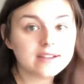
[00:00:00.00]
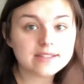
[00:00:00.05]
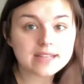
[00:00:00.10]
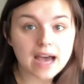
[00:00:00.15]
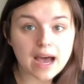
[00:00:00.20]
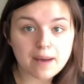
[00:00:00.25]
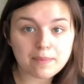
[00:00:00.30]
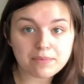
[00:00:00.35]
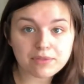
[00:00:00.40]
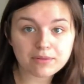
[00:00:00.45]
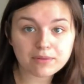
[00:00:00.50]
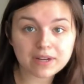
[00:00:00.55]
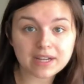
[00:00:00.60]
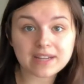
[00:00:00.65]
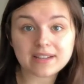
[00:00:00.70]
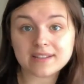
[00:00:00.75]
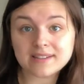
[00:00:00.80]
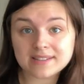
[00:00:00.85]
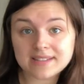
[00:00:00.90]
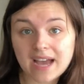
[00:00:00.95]
top
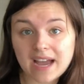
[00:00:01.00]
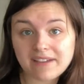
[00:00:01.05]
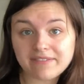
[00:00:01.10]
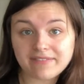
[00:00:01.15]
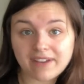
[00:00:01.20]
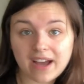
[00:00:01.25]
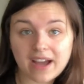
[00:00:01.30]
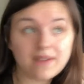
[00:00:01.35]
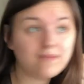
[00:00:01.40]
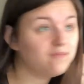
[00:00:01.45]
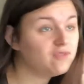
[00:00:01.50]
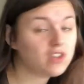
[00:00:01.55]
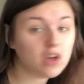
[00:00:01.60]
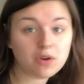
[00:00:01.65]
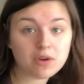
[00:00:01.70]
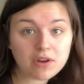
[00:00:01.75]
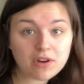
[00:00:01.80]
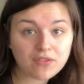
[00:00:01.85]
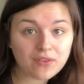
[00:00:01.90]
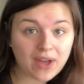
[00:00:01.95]
3 sci-fi.
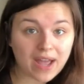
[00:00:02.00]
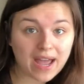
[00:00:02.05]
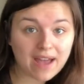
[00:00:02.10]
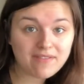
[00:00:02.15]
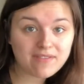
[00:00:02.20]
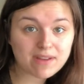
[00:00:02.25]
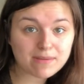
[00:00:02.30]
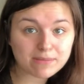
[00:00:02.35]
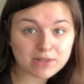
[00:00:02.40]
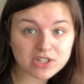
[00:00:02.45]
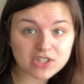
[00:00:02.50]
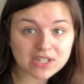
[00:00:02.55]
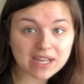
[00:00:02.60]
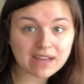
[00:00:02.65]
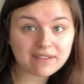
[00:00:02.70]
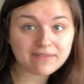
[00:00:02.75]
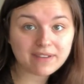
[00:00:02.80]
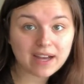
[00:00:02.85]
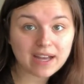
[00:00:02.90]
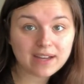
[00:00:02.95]
Don't know if I have that much
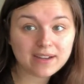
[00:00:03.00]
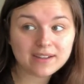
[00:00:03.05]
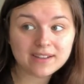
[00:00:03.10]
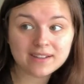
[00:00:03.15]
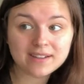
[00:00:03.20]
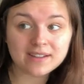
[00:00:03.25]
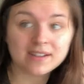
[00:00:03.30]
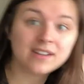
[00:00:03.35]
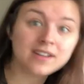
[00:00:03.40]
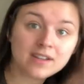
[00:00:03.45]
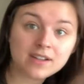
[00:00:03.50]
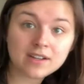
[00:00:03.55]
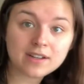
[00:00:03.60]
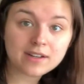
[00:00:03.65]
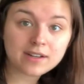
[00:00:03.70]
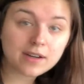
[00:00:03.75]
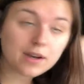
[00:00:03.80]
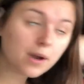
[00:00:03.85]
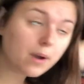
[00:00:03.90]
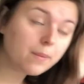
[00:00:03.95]
sci-fi.
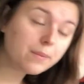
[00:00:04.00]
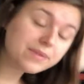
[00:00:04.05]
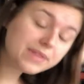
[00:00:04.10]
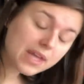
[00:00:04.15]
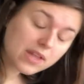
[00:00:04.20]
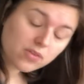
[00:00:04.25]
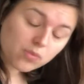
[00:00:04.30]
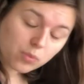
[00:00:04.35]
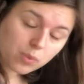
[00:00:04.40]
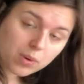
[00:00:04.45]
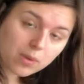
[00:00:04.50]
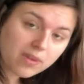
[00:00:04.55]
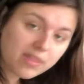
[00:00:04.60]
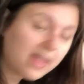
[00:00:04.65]
That's what we were